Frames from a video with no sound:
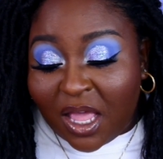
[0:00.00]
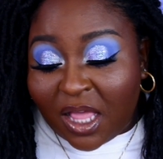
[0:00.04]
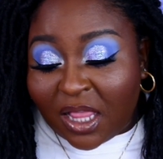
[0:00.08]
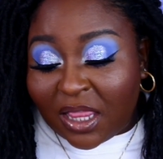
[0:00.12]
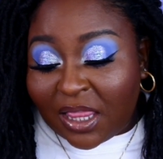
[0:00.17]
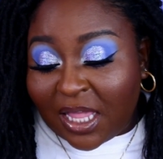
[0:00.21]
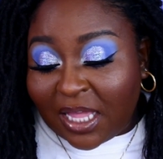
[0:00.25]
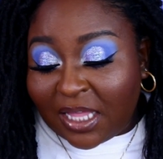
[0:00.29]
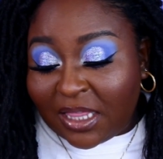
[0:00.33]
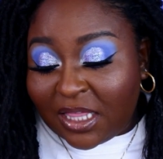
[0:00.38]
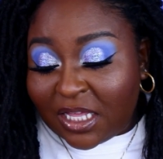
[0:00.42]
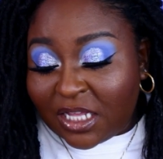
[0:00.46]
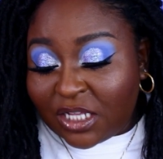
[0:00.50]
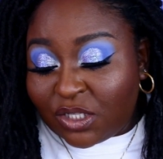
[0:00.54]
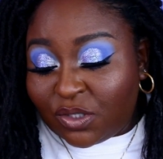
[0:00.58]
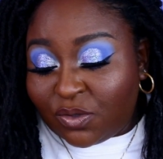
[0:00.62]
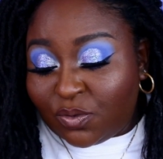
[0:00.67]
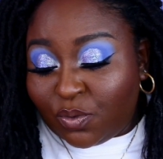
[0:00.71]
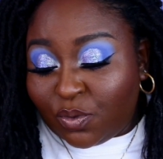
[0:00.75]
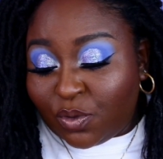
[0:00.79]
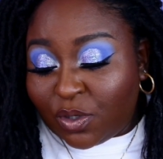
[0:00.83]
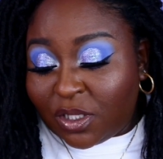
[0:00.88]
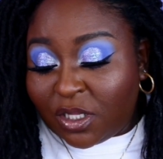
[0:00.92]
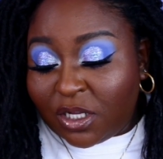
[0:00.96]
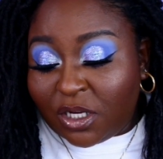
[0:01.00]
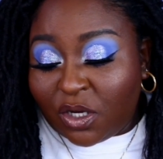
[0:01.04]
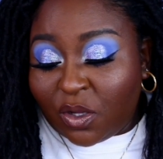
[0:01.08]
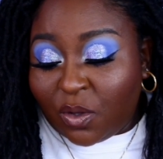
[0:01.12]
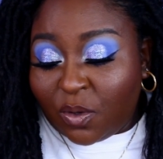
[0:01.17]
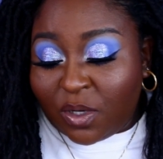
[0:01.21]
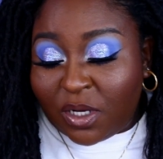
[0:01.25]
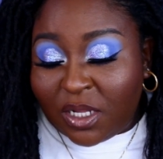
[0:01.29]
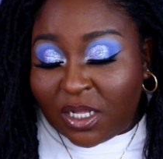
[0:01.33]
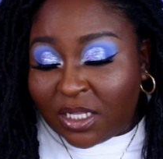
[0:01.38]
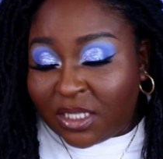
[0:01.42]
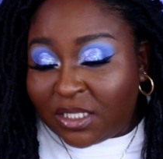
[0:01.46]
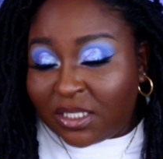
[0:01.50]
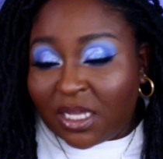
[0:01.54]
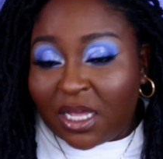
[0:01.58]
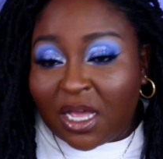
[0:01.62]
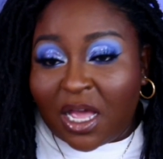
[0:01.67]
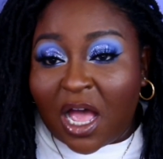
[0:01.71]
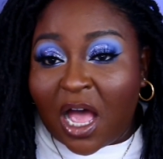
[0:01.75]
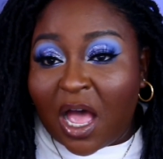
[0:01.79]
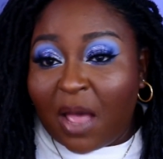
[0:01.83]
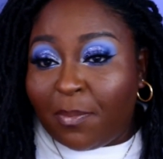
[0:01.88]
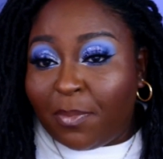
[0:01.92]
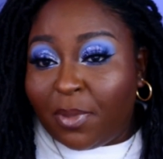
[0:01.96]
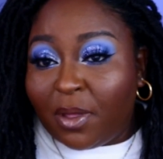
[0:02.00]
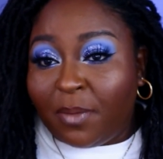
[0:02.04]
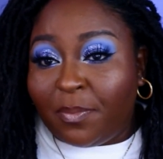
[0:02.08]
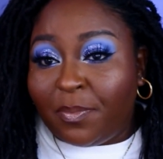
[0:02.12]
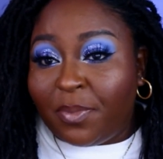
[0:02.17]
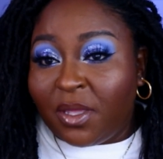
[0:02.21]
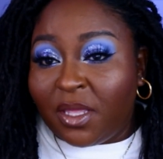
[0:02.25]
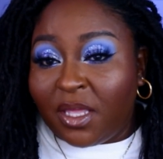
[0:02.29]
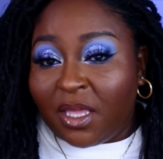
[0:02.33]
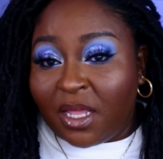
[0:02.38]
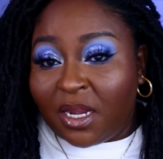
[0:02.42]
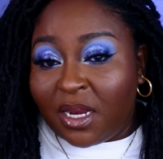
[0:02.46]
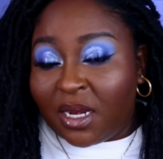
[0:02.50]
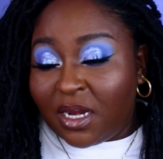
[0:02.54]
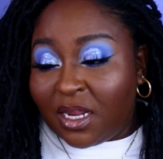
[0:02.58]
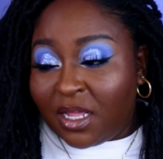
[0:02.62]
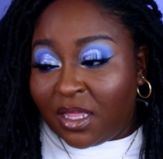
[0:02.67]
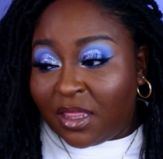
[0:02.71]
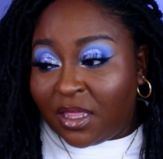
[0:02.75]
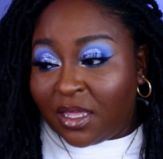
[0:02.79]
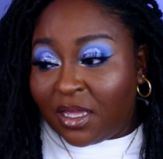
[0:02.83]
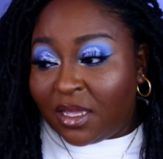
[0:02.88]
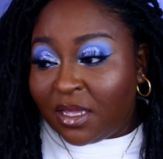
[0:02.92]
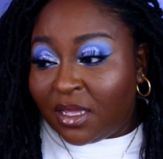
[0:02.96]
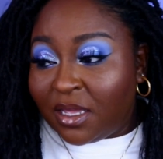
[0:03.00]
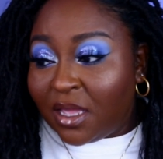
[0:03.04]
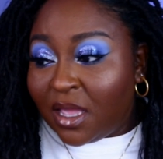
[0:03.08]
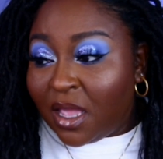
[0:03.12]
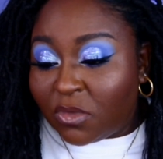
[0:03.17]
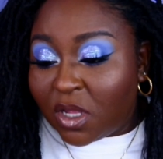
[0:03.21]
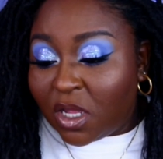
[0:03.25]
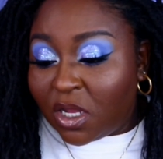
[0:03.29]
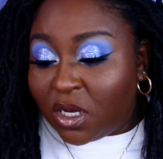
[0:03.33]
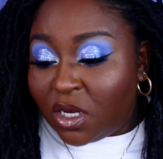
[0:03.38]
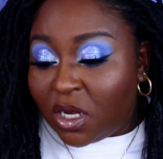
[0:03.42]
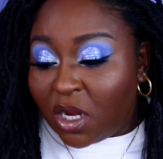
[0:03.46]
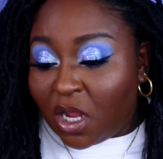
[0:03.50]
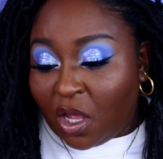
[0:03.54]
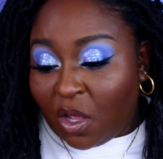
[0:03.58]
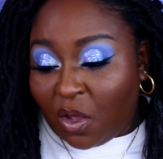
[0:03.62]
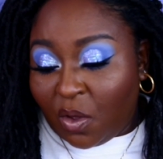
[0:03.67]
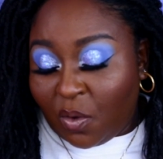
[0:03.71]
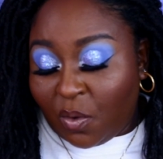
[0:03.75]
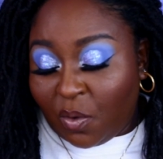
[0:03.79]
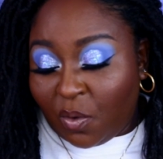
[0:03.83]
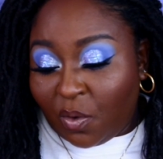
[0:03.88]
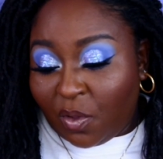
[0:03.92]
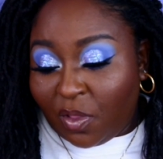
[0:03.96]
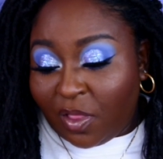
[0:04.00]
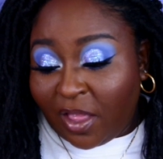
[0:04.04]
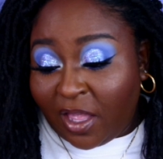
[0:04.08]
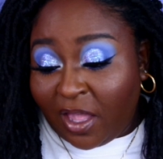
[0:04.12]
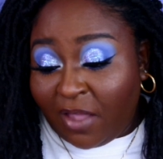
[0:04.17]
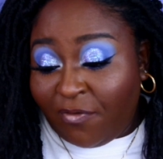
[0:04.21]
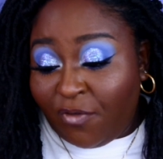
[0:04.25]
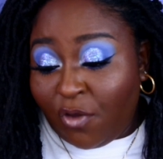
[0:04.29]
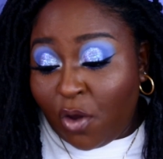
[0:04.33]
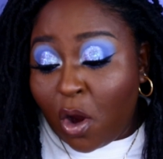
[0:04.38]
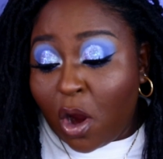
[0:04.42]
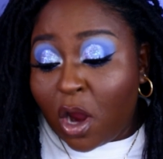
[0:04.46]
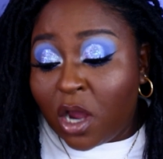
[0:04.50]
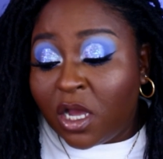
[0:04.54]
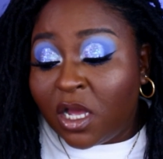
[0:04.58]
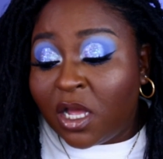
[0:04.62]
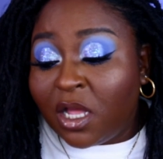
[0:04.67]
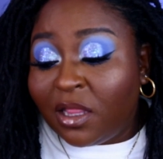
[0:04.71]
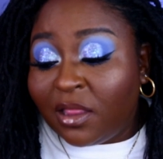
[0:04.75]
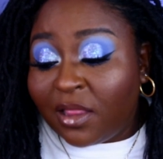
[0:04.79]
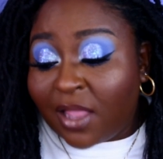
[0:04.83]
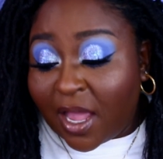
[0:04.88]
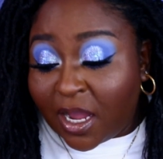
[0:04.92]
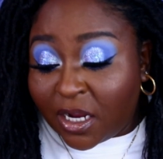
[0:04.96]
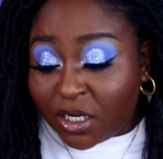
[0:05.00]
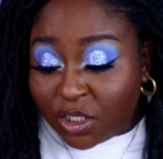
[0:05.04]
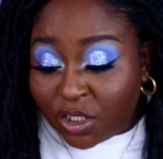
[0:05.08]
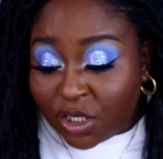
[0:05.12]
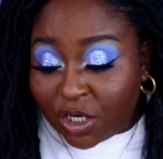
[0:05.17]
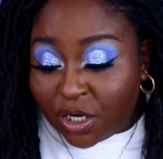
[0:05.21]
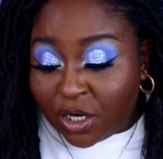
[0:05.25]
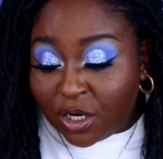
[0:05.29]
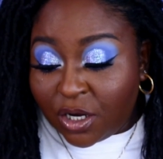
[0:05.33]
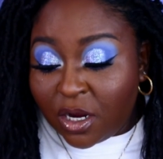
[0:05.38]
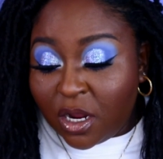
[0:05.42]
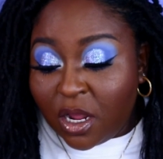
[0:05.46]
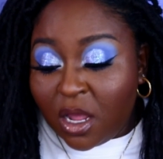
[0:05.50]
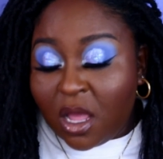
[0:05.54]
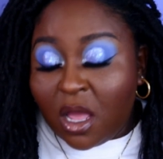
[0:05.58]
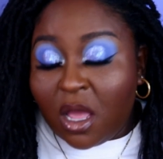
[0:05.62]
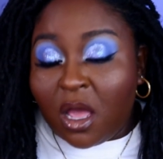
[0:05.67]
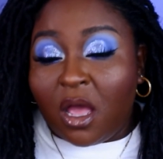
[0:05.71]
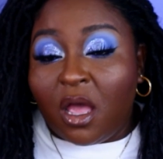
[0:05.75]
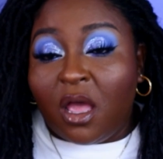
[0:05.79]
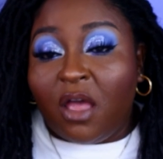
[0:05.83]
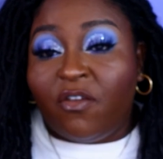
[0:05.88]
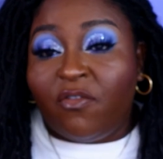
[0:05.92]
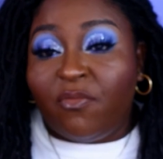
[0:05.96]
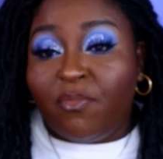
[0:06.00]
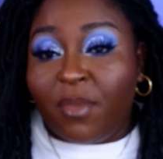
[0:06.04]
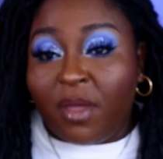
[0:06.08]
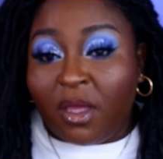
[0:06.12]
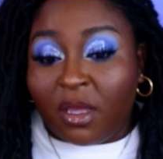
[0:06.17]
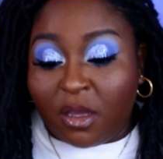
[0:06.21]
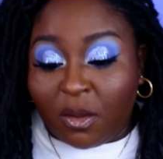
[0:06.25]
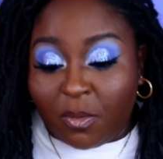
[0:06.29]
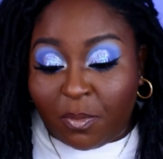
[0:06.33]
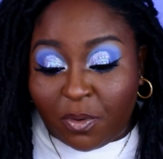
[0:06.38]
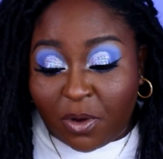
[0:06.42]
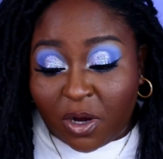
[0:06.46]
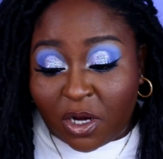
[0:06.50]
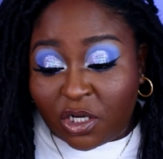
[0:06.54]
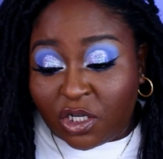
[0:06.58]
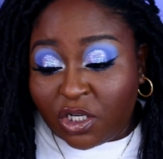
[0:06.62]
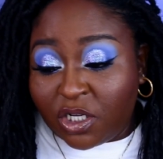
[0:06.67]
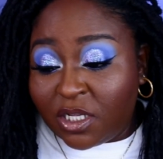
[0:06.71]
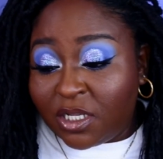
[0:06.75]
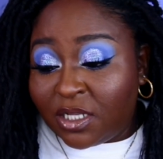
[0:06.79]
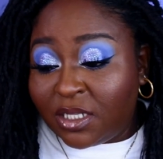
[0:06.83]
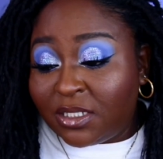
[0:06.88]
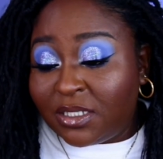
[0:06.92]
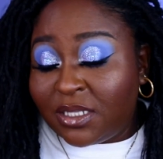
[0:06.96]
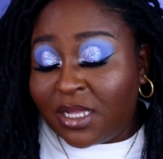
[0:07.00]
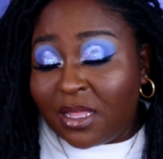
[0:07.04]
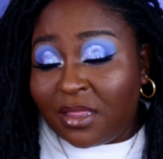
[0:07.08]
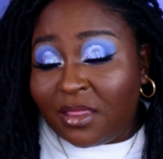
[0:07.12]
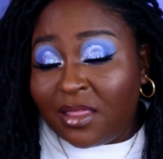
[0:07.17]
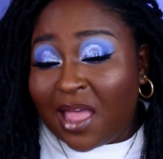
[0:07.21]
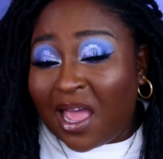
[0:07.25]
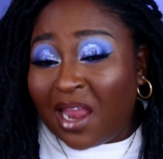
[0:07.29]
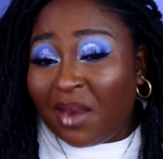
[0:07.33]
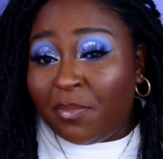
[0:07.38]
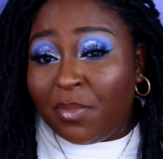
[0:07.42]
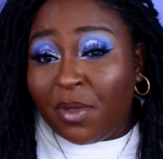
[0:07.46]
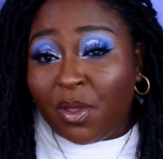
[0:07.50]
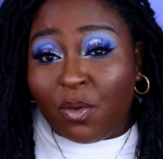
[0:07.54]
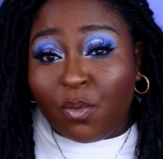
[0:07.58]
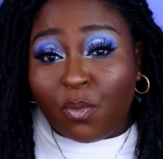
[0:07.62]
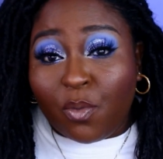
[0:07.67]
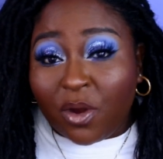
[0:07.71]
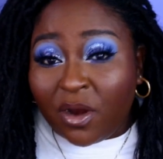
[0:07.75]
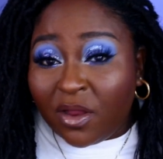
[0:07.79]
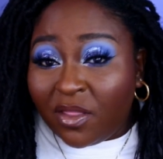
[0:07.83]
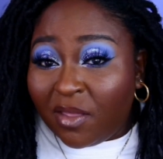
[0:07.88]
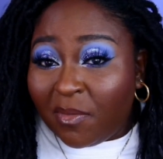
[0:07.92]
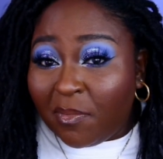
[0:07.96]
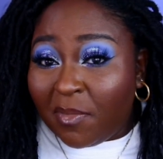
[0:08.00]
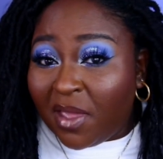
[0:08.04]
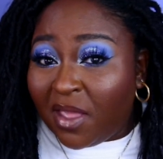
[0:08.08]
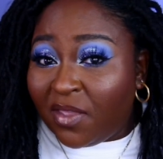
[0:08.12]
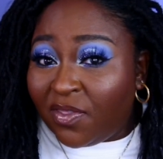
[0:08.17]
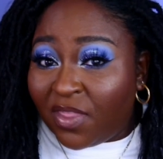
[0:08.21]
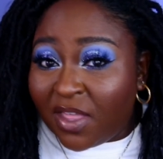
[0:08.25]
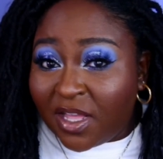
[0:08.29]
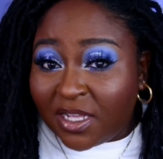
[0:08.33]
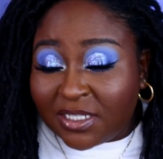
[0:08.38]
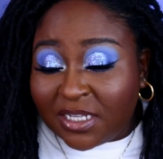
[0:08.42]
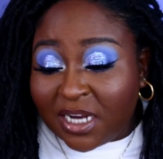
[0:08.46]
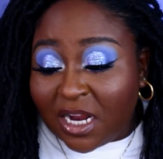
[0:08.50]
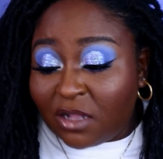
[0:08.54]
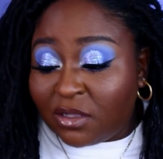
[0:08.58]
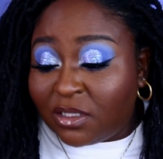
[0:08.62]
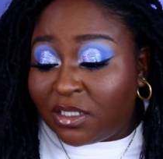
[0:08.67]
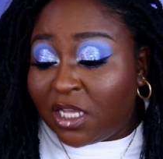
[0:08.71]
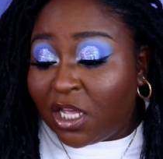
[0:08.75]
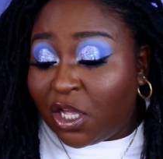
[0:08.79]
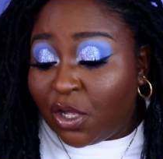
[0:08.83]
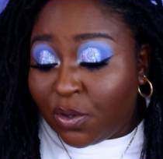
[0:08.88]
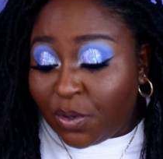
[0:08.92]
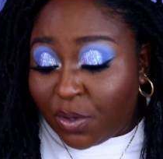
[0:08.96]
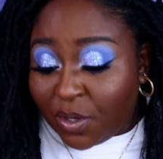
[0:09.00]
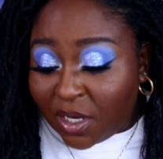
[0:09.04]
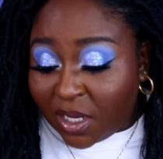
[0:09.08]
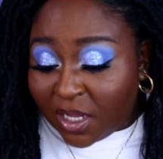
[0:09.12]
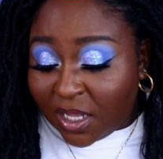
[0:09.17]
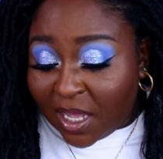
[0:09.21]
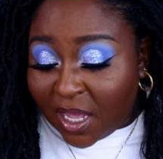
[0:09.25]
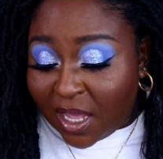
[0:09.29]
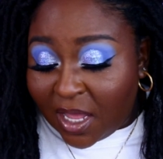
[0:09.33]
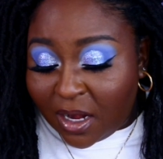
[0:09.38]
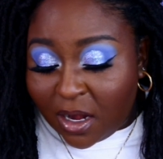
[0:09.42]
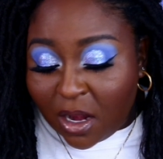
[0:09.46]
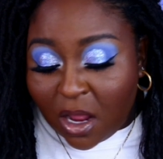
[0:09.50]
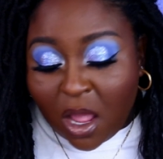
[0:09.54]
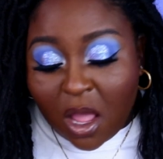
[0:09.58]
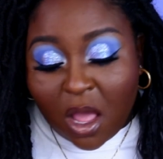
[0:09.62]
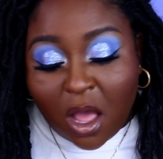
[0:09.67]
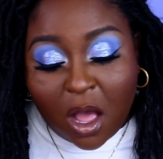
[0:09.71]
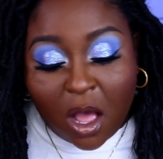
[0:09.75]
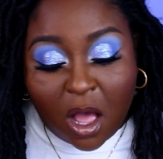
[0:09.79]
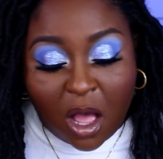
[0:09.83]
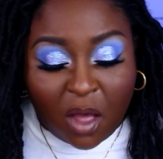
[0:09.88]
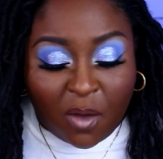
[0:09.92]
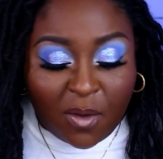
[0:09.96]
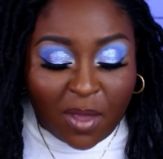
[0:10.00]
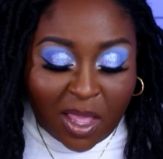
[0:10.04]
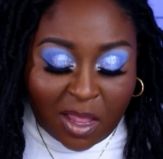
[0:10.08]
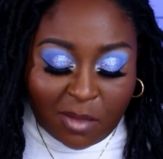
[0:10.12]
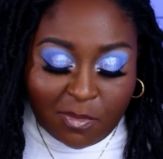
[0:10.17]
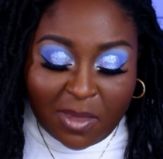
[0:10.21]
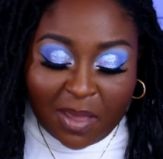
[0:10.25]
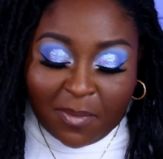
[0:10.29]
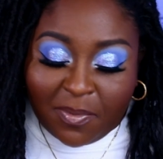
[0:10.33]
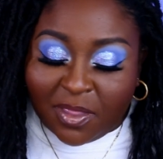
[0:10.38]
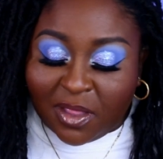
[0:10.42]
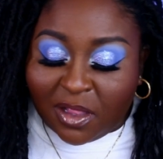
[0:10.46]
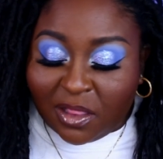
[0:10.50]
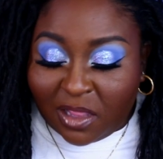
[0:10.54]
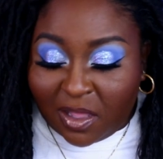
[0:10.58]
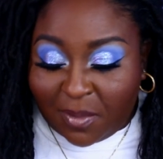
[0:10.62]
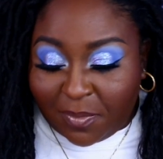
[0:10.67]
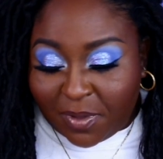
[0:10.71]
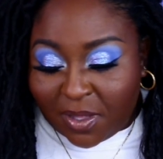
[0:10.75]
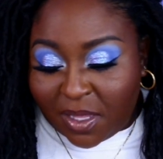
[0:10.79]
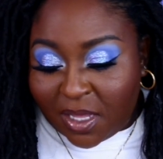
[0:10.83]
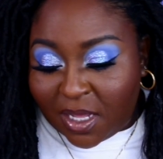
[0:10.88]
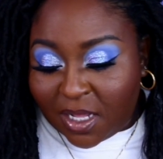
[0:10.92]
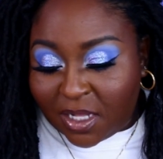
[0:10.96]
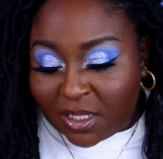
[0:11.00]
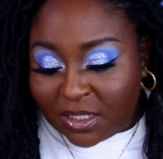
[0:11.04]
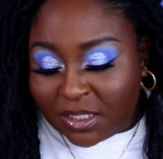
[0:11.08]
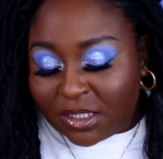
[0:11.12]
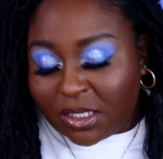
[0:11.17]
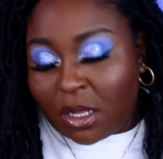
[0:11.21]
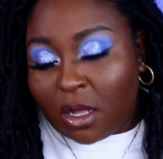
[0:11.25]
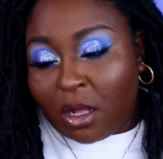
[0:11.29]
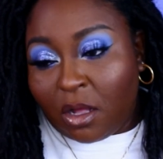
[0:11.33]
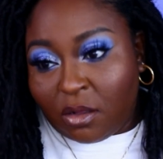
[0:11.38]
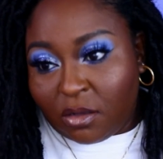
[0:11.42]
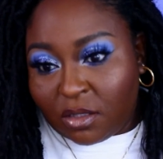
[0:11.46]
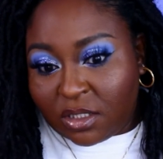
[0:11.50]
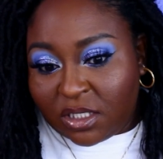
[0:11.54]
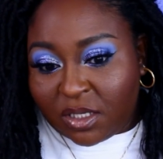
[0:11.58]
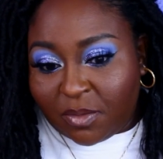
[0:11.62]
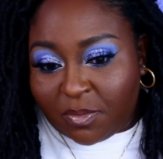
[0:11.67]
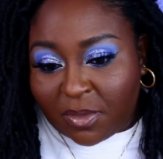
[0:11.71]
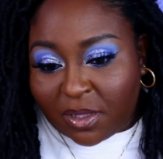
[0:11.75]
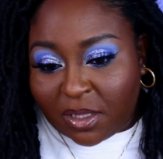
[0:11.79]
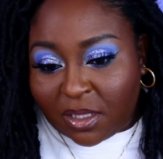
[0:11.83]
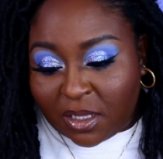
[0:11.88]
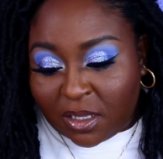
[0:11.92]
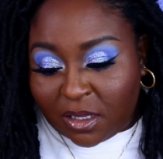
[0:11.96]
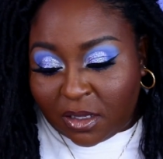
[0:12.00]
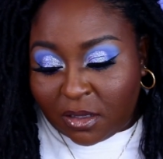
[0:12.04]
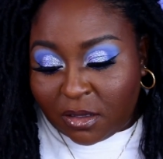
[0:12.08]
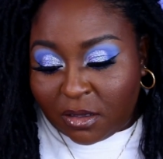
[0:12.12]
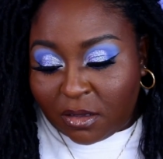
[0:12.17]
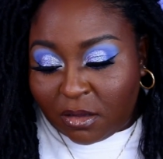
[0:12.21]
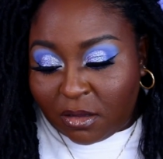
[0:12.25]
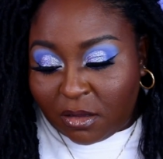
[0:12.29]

Like, there's really no need to hop up and get anything. No. Like, if you're a collector of makeup brushes, that'd be one of the main things that I'll tell you to get. Oh, and maybe the lip kits, ultimately.